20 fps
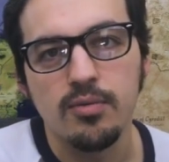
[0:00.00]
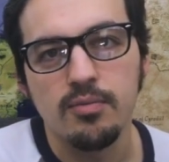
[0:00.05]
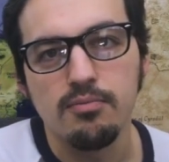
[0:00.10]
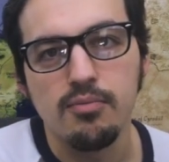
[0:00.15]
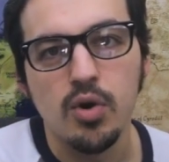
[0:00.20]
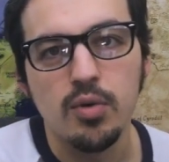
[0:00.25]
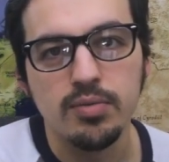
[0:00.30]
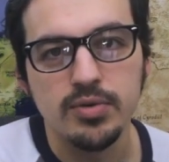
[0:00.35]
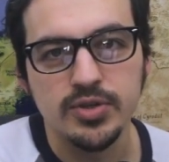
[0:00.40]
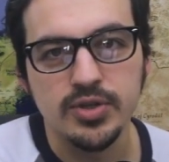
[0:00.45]

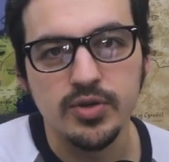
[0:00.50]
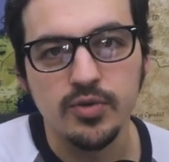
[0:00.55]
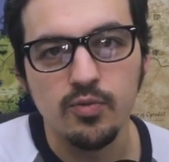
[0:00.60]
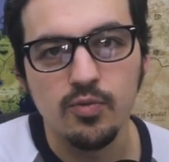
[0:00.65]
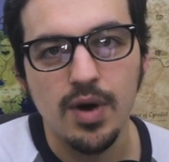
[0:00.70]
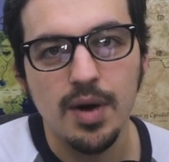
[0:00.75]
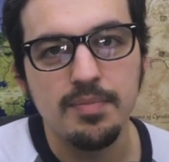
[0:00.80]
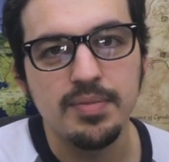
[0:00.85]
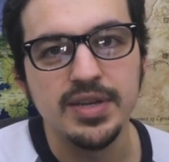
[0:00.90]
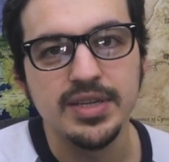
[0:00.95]
mobile suit
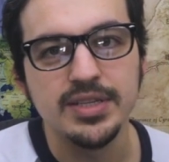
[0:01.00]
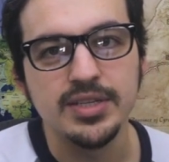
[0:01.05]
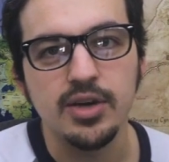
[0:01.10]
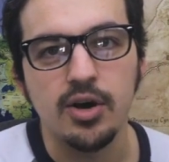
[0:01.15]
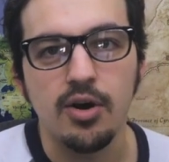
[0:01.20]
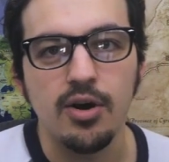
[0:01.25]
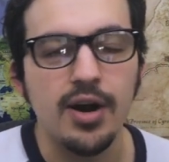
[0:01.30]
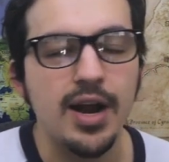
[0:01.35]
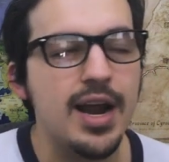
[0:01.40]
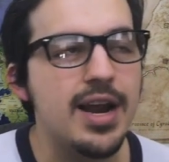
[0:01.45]
weapons
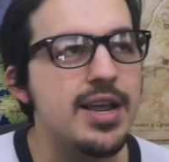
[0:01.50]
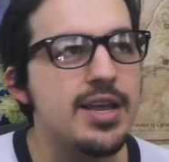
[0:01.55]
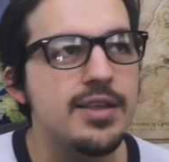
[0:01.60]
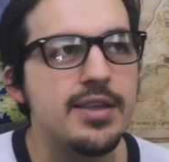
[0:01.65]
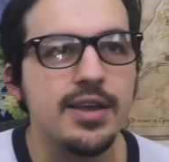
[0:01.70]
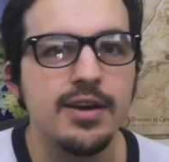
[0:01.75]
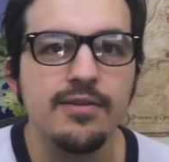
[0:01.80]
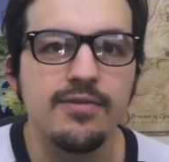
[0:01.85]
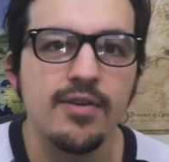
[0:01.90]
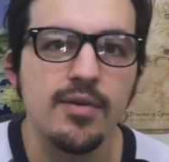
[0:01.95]
are
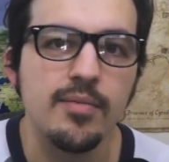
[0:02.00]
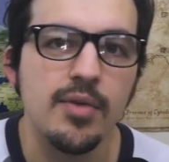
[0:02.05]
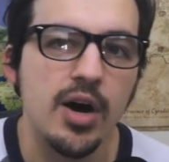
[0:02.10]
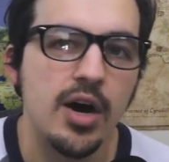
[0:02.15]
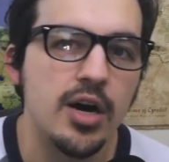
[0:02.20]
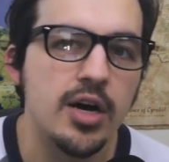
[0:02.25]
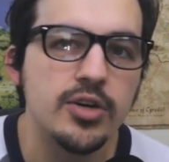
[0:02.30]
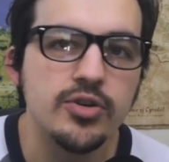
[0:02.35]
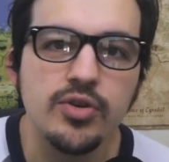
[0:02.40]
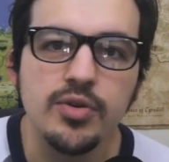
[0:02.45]
anything from
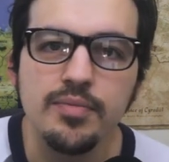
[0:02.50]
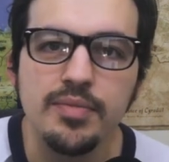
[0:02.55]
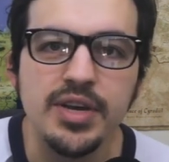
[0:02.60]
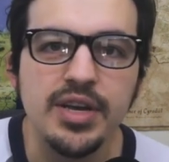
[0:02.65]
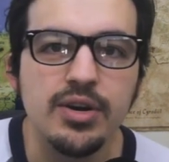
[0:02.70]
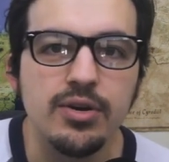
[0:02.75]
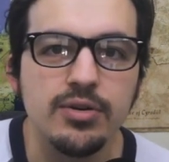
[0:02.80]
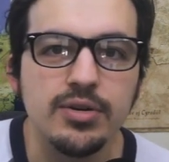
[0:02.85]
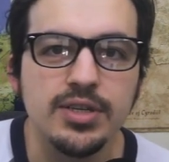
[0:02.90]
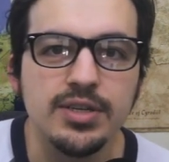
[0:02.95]
100
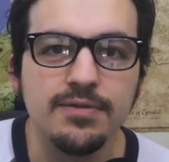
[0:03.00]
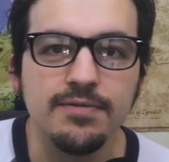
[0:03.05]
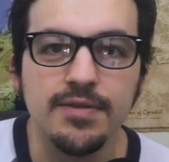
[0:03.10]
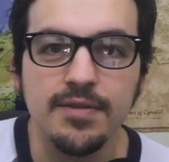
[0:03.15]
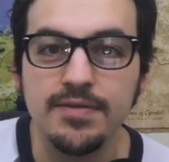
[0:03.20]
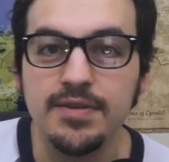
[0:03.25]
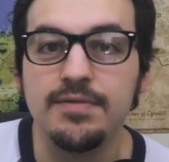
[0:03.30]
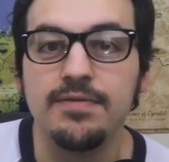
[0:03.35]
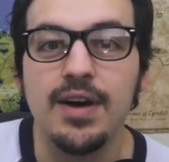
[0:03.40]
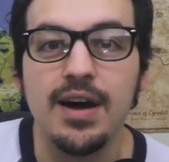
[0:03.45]
meters to
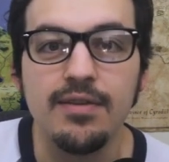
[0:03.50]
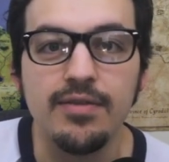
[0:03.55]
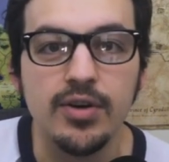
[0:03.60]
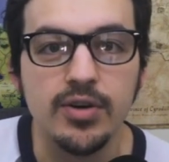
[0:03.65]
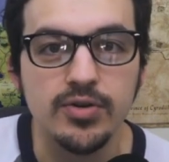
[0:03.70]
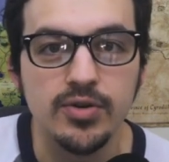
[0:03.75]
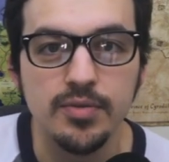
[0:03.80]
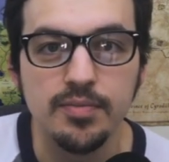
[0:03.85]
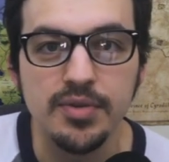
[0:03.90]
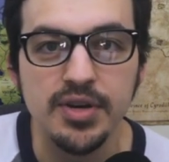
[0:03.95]

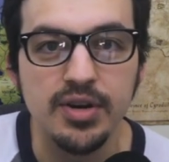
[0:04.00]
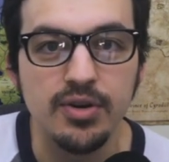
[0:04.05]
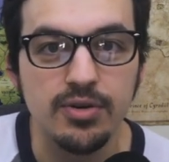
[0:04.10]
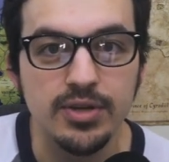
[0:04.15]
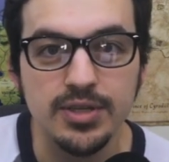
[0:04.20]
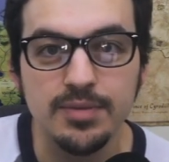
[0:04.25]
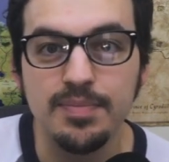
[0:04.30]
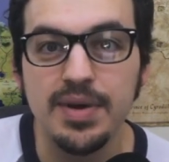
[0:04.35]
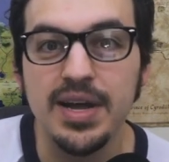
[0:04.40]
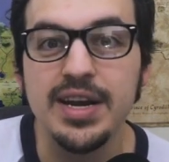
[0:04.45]
5,500 meters,
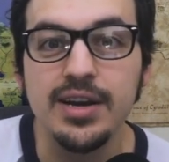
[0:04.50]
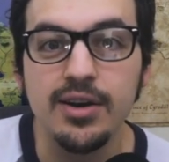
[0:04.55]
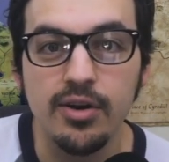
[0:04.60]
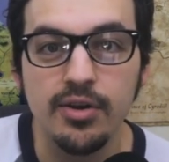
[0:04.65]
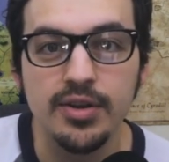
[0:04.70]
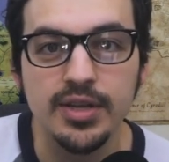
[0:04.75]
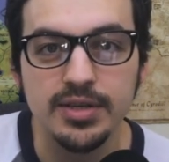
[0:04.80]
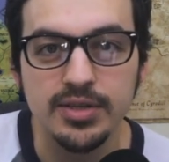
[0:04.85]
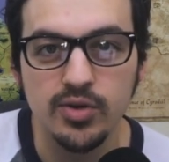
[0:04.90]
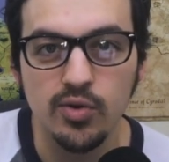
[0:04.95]
depending
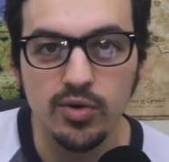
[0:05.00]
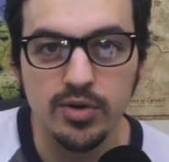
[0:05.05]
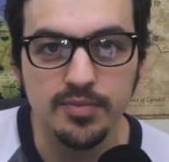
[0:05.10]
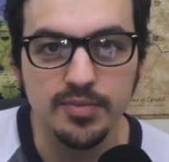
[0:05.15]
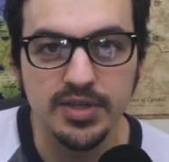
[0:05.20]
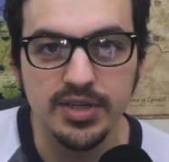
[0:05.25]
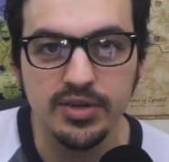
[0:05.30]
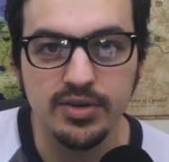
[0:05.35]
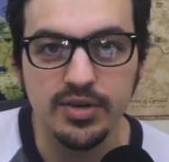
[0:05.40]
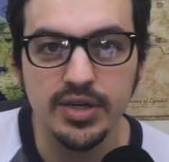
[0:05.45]
on the source
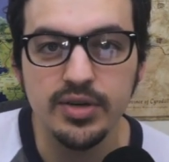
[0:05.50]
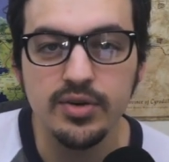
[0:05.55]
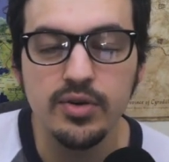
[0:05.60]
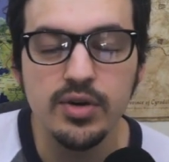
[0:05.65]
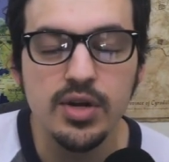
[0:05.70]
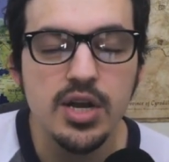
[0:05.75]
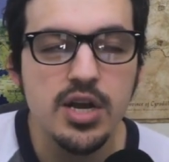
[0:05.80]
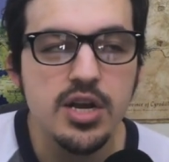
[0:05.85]
material.